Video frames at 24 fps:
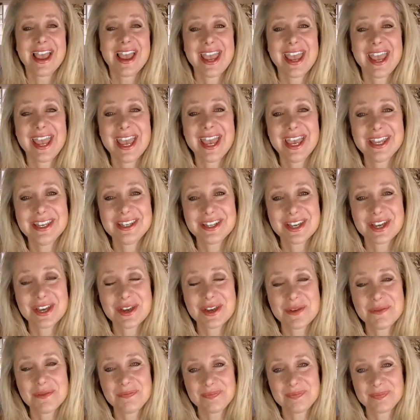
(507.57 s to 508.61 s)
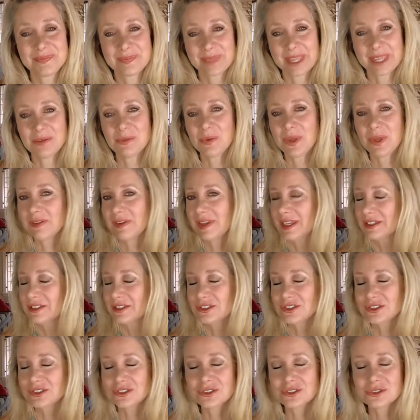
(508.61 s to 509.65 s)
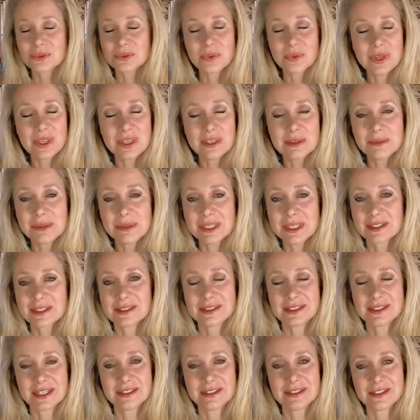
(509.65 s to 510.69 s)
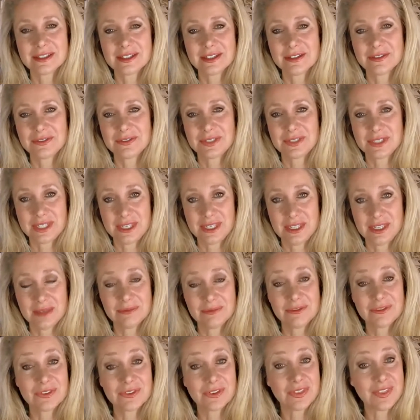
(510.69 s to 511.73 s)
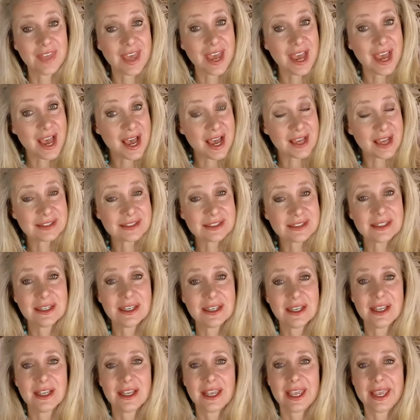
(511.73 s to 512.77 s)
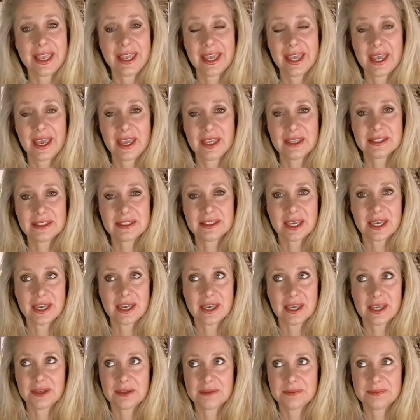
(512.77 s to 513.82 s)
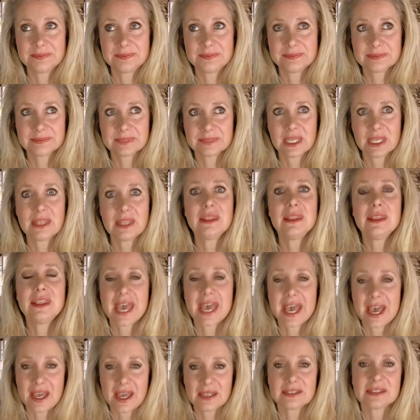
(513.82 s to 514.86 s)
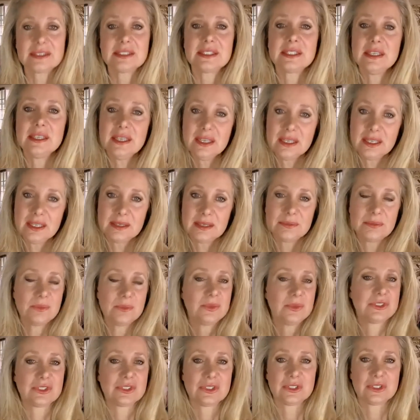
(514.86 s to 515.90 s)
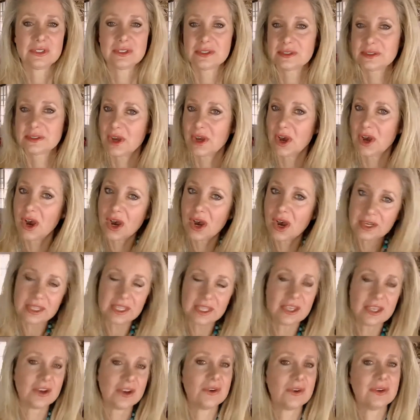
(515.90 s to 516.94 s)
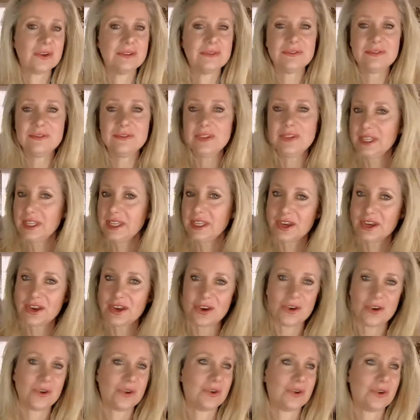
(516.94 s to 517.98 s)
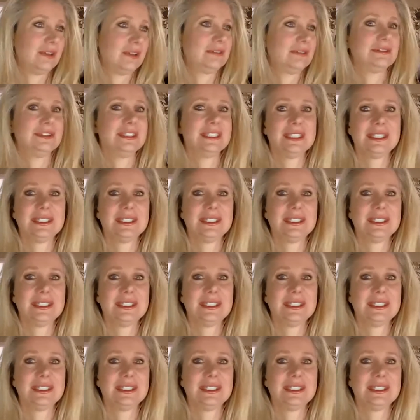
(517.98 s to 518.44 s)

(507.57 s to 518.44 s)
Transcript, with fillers: yeah. And we have an extremely extensive team for that. And, um, and that team, which is audio and video and,